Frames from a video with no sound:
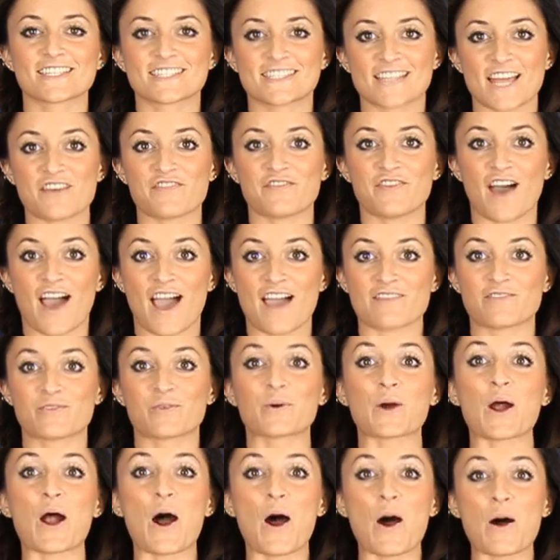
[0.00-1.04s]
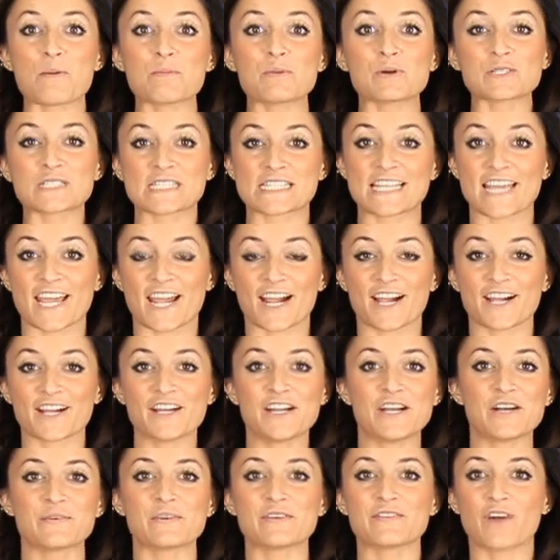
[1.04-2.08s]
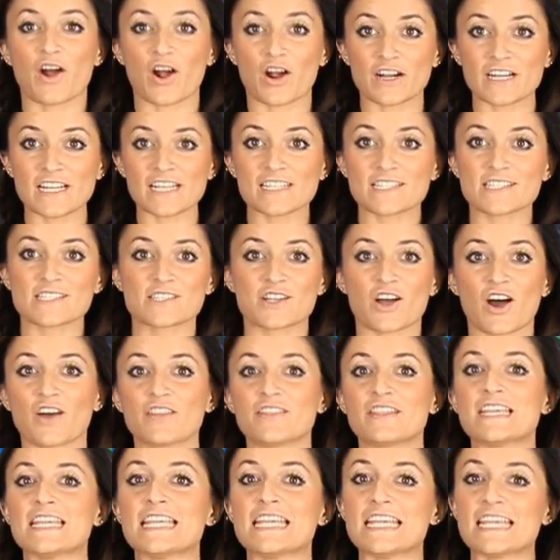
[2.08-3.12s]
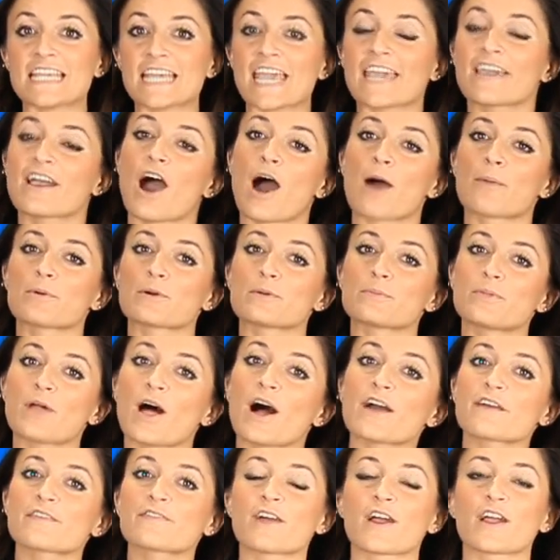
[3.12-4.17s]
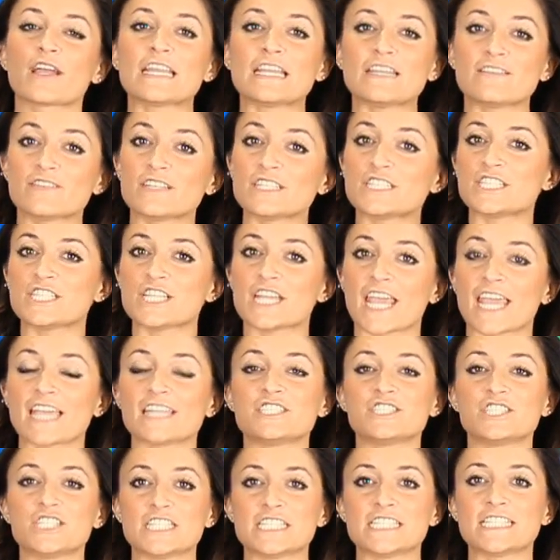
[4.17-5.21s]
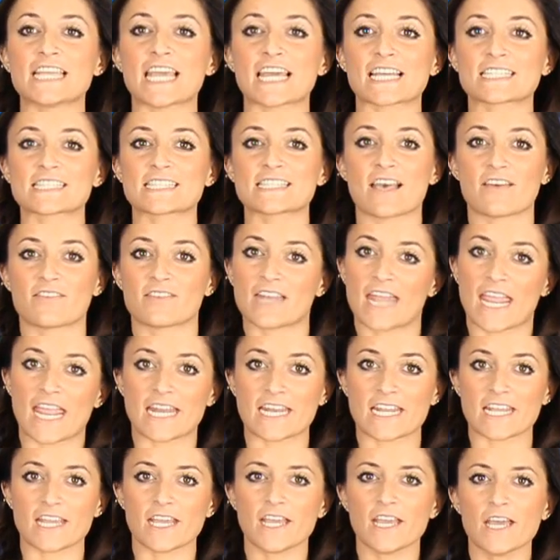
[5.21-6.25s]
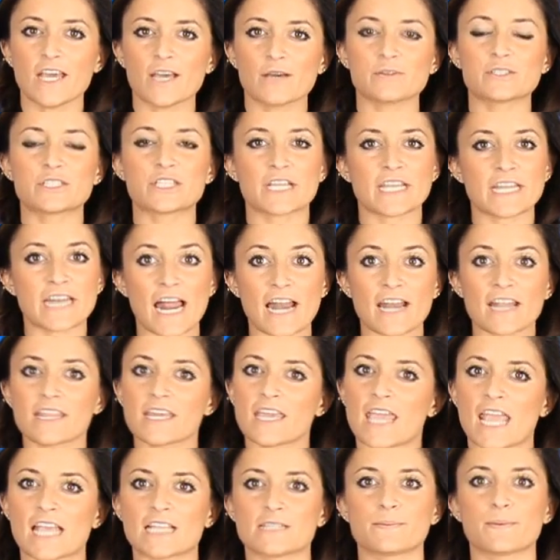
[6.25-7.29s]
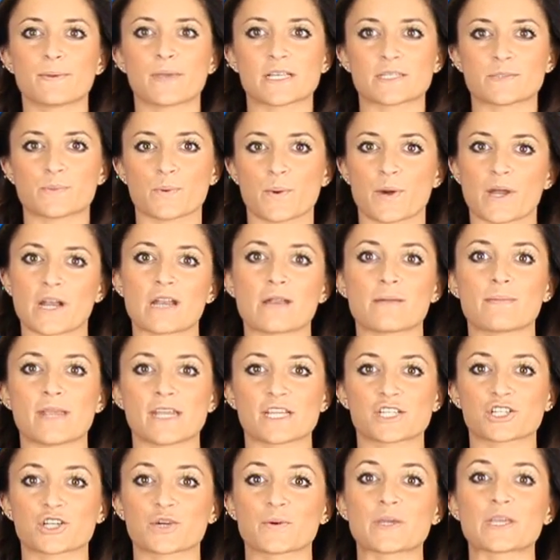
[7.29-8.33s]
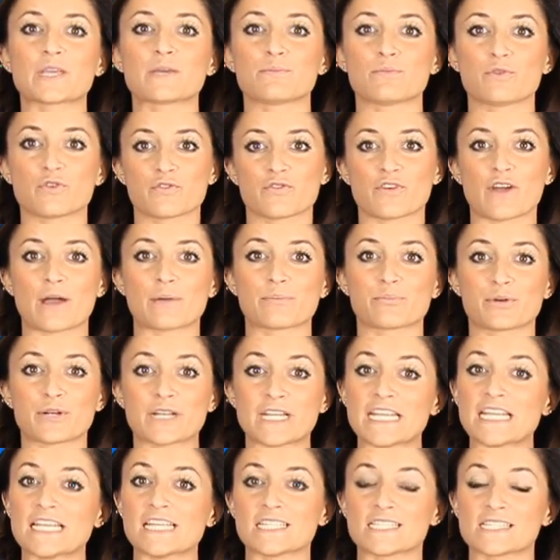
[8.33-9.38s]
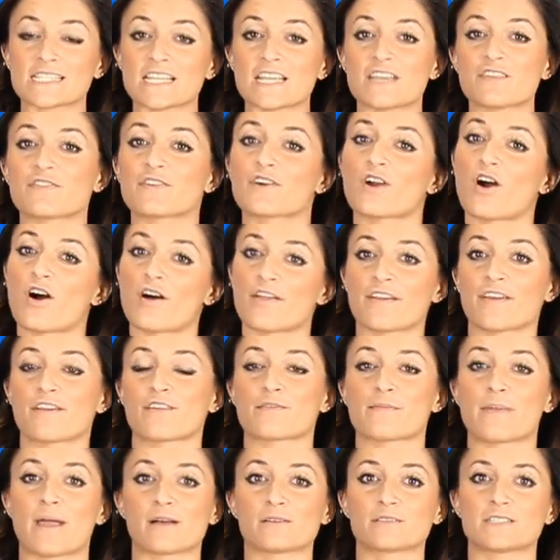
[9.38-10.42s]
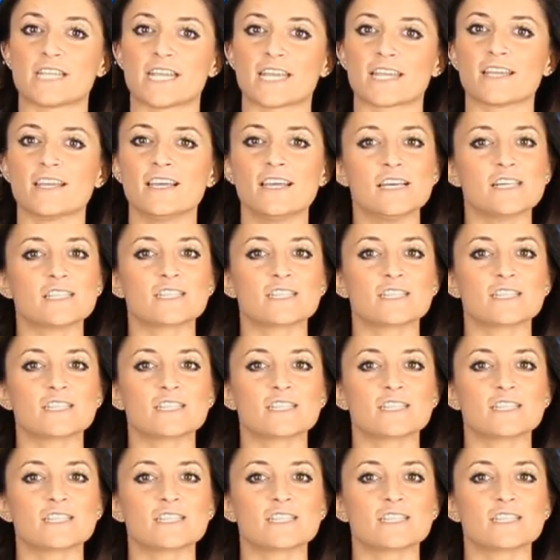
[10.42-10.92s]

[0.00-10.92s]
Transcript: Step 5, we're almost there. We've already installed the EK copper block for our EVGA GTX 780. We took it out of the case because we wanted to make sure we could move around pretty easily for all the other mounting.